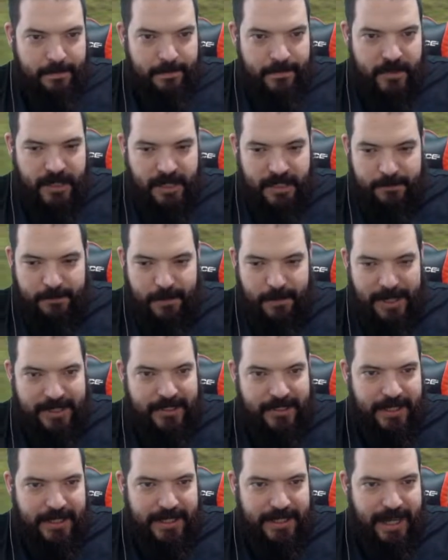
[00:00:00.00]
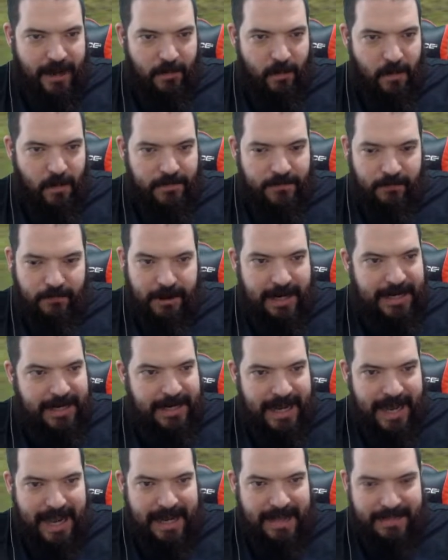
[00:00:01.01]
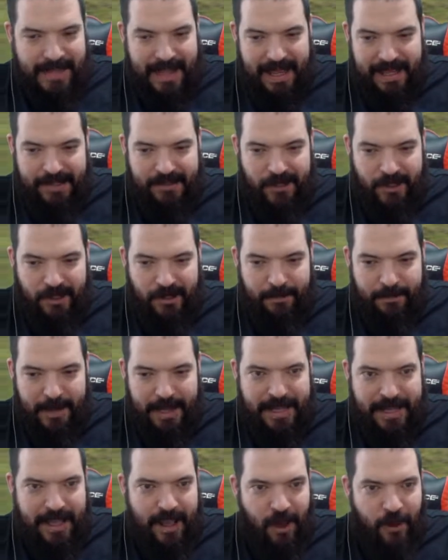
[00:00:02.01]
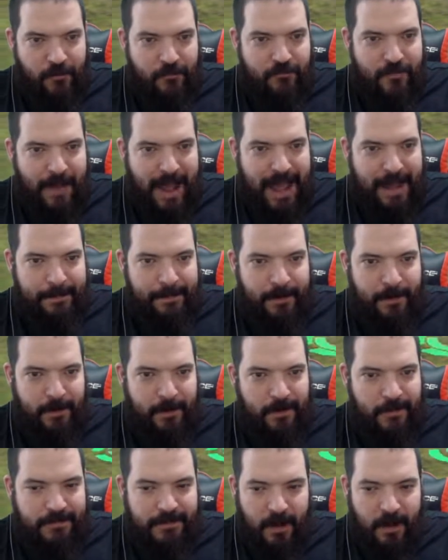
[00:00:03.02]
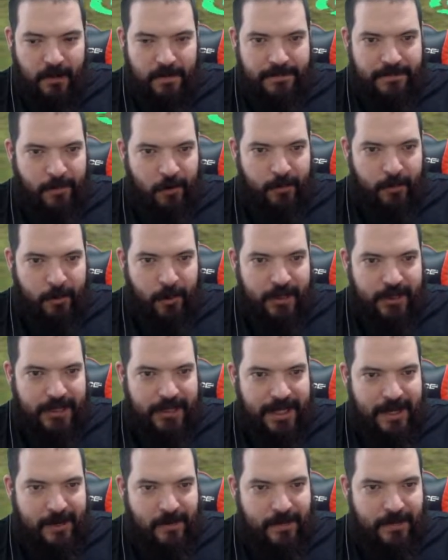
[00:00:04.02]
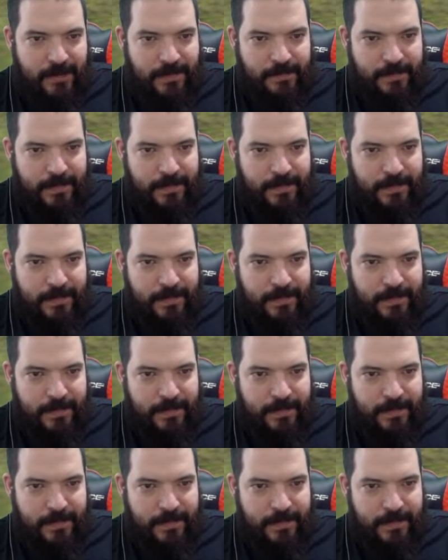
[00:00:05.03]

Just basicing out Wolverine, and that is going to be a wrap of Node 4, boys and girls.